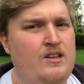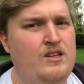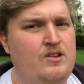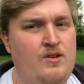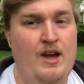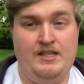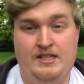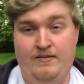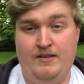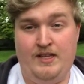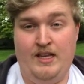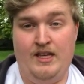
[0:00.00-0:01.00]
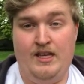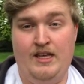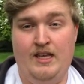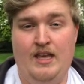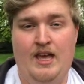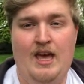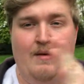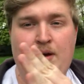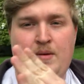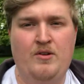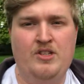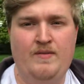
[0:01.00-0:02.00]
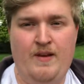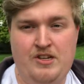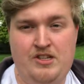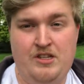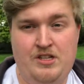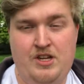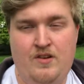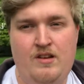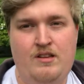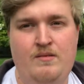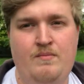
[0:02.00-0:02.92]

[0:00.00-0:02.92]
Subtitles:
creativity and my motivation to do it.